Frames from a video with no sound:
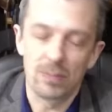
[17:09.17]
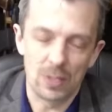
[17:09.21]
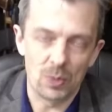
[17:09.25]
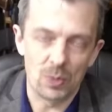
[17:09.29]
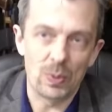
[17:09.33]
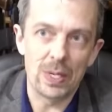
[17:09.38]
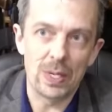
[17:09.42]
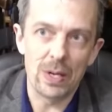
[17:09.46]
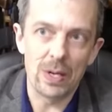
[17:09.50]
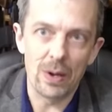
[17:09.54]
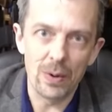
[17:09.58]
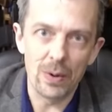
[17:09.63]

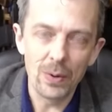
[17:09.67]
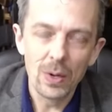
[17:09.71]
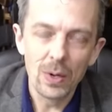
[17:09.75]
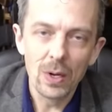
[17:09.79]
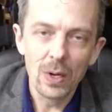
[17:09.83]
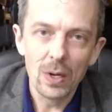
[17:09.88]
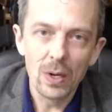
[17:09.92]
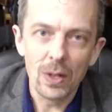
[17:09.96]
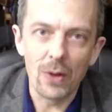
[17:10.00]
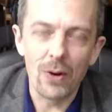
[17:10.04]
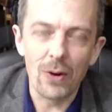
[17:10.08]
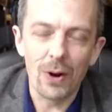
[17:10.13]
we know,
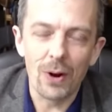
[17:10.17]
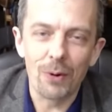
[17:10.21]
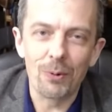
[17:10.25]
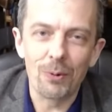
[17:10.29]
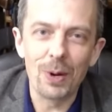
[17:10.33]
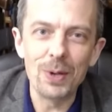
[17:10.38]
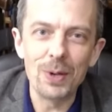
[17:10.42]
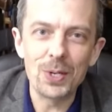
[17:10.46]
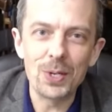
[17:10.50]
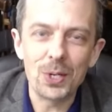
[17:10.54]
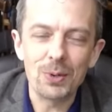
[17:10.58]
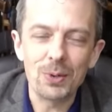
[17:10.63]
there are
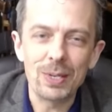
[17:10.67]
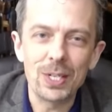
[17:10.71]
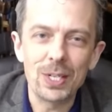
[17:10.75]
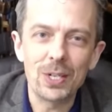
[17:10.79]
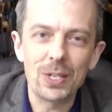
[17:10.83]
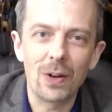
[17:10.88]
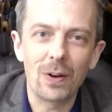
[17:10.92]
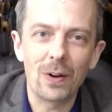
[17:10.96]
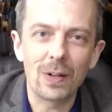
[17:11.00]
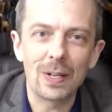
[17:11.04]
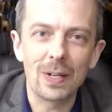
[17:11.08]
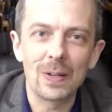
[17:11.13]
rotary
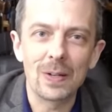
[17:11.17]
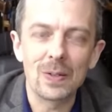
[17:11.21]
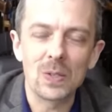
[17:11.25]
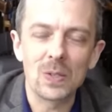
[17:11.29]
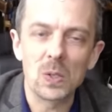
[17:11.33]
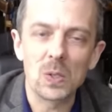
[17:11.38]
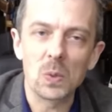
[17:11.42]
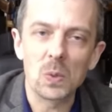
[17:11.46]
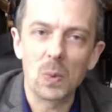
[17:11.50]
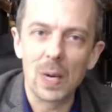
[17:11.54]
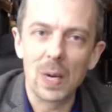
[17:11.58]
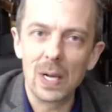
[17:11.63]
shotguns
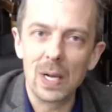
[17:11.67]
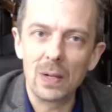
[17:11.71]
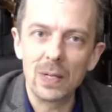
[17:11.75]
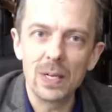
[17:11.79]
as well.